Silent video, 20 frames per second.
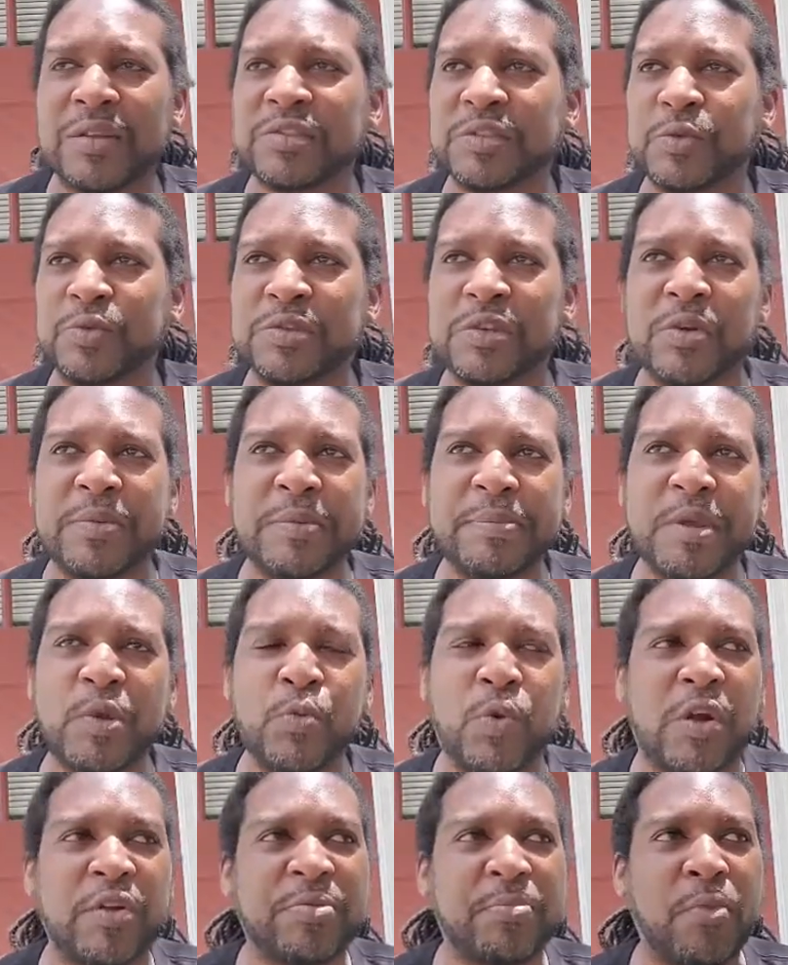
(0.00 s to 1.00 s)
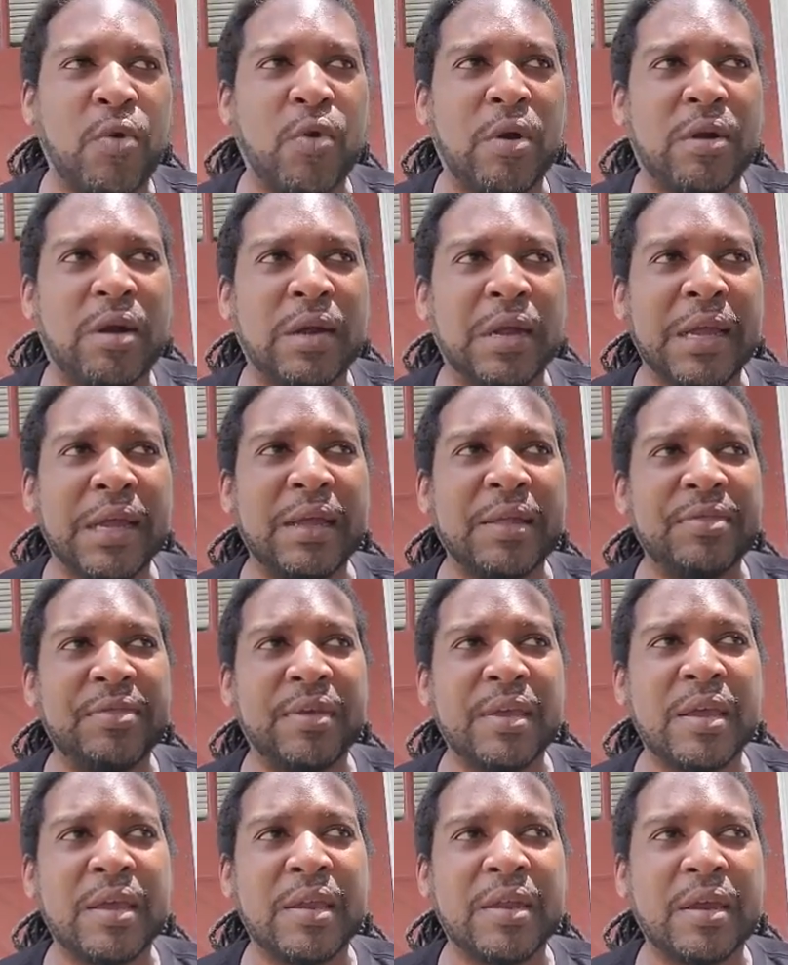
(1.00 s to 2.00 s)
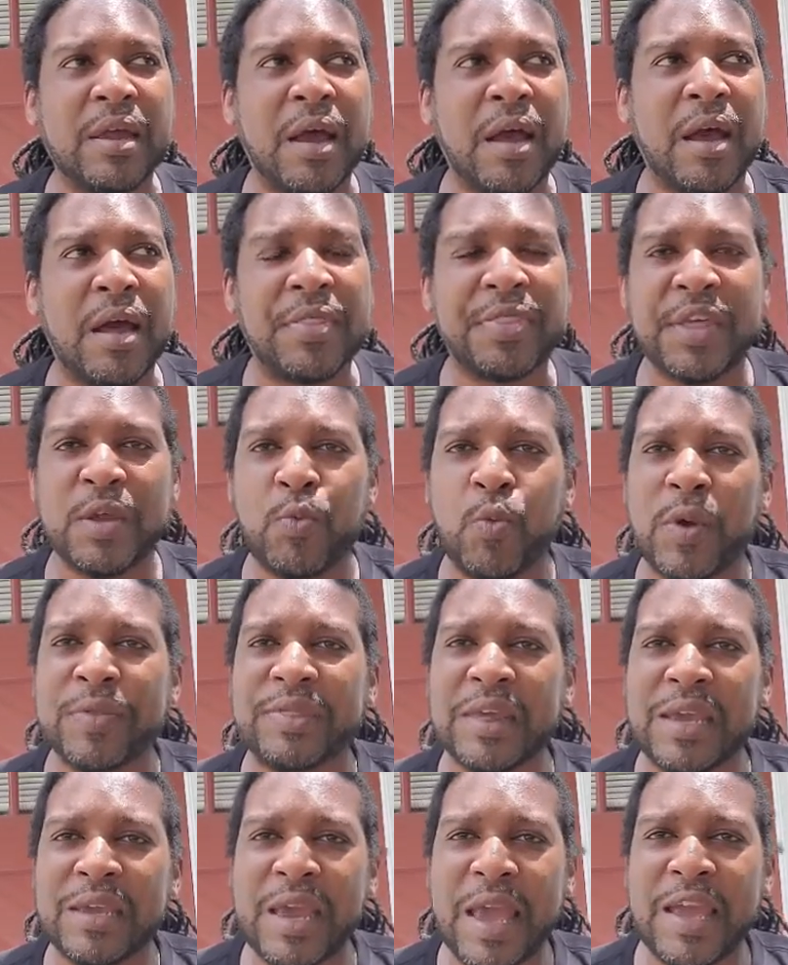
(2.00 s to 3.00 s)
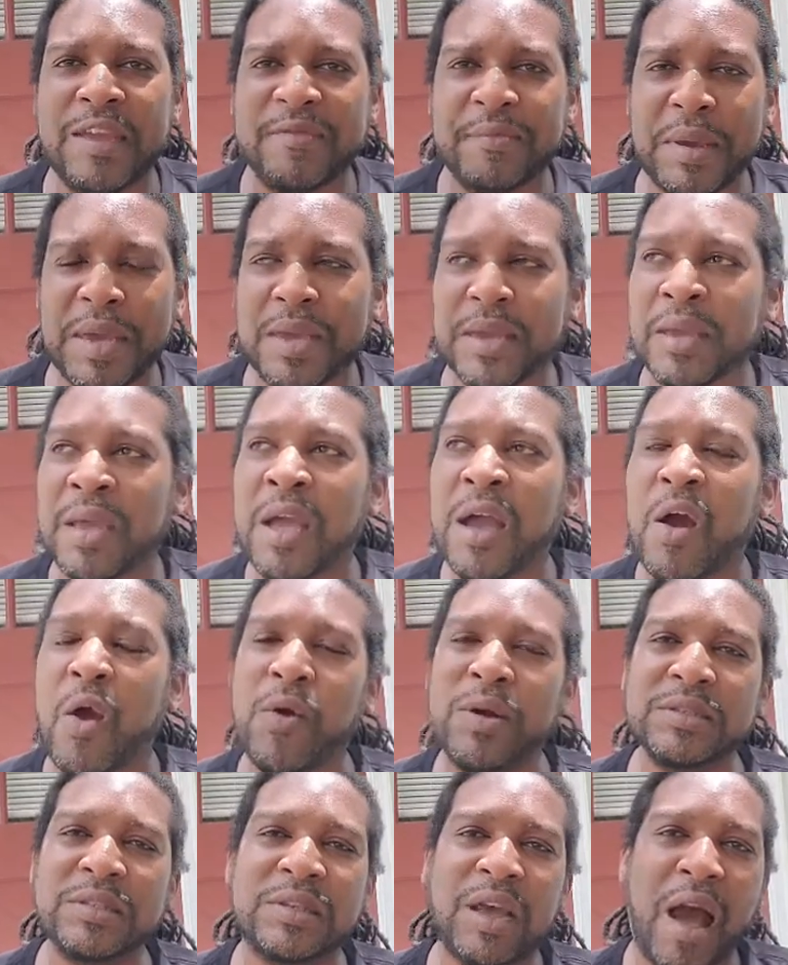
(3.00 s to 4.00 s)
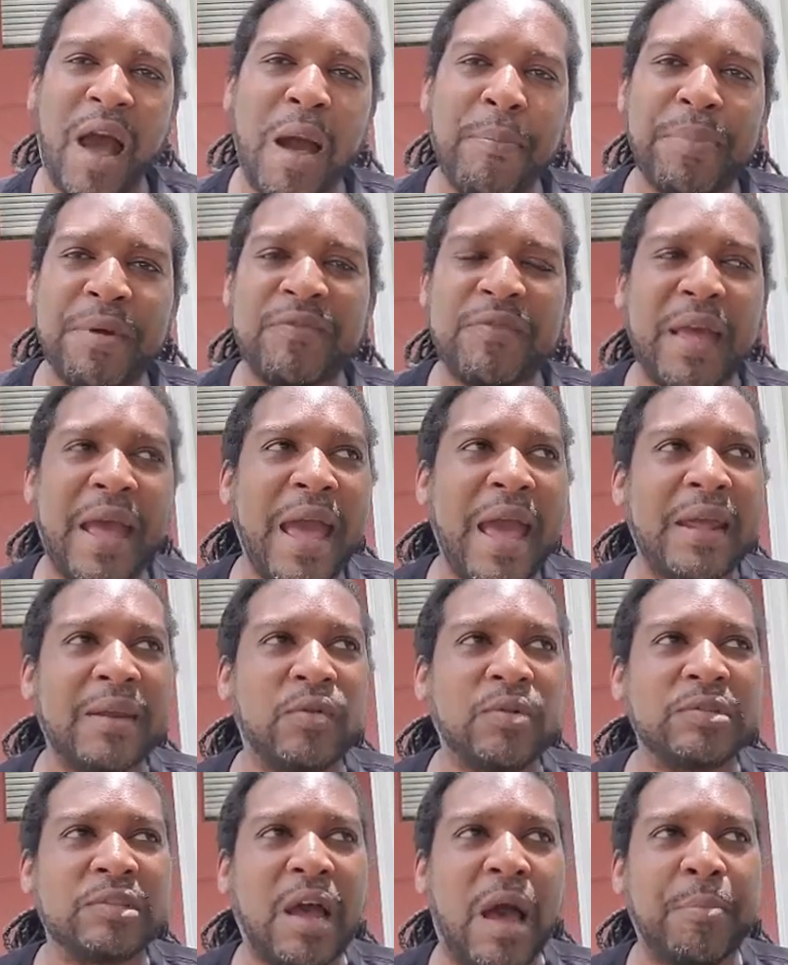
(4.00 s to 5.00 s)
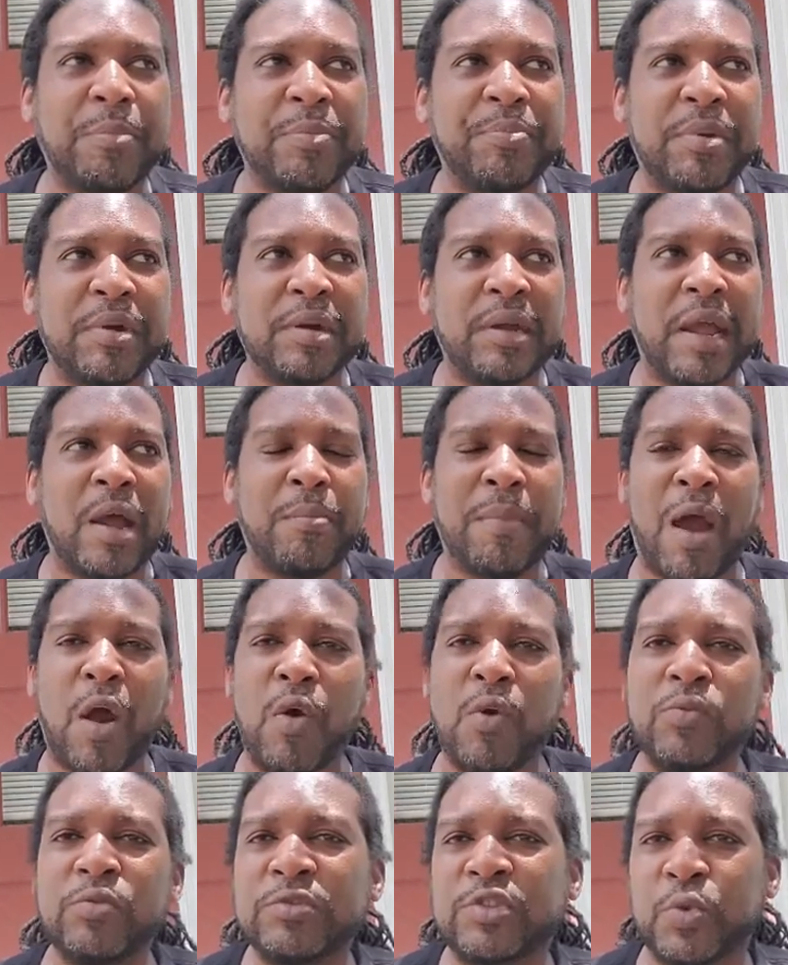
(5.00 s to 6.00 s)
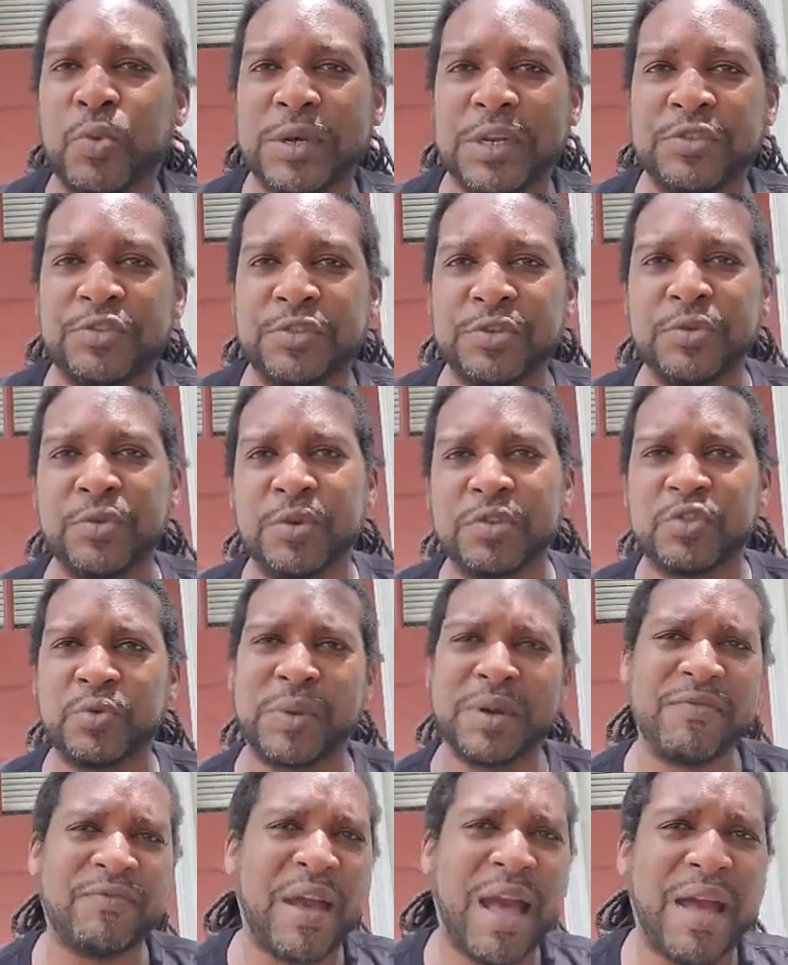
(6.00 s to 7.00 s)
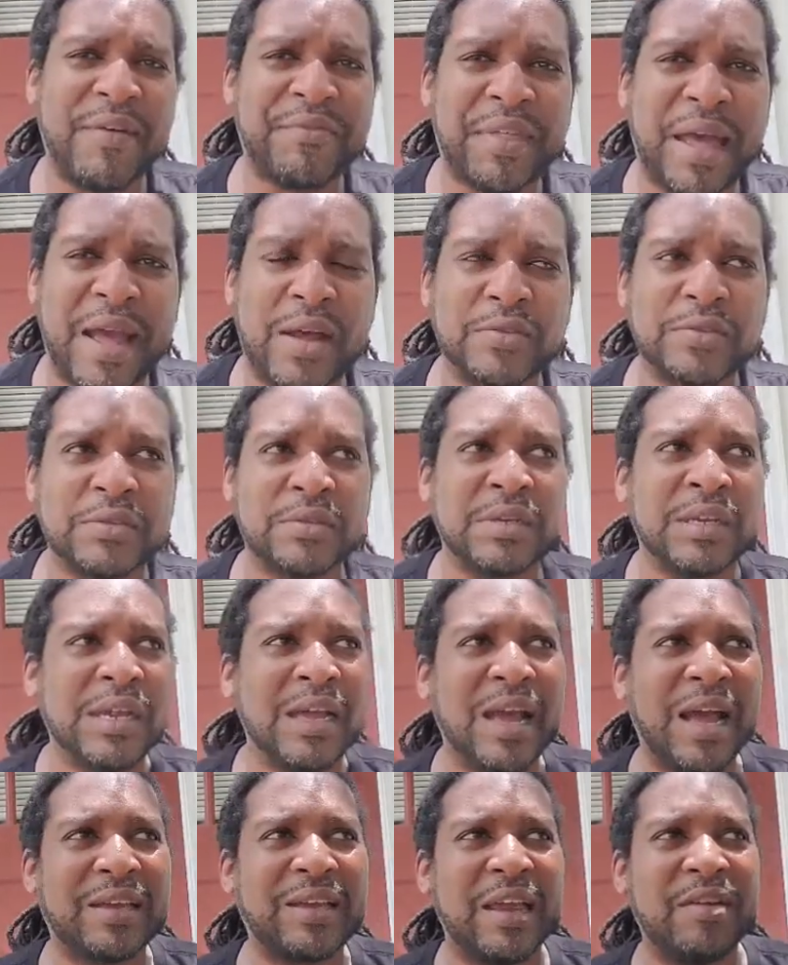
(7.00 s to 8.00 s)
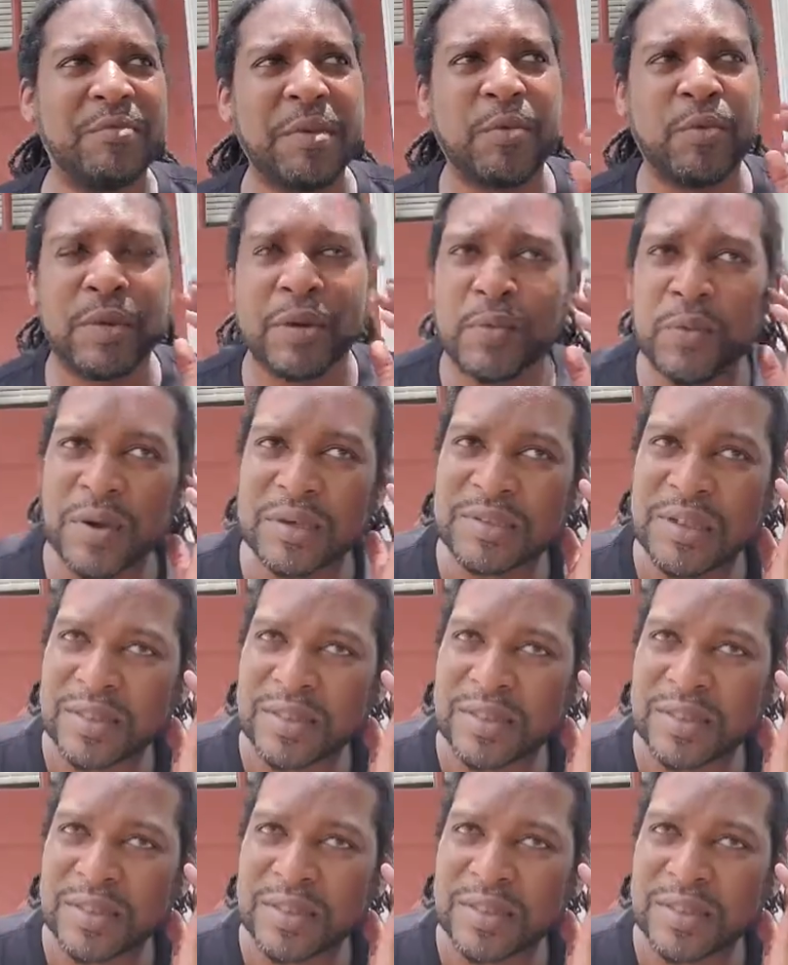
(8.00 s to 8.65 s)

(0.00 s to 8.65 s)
It was going to be worth more than what they gave me. On top of that, on top of putting down my own 22 or 25,000, I can't remember what it was.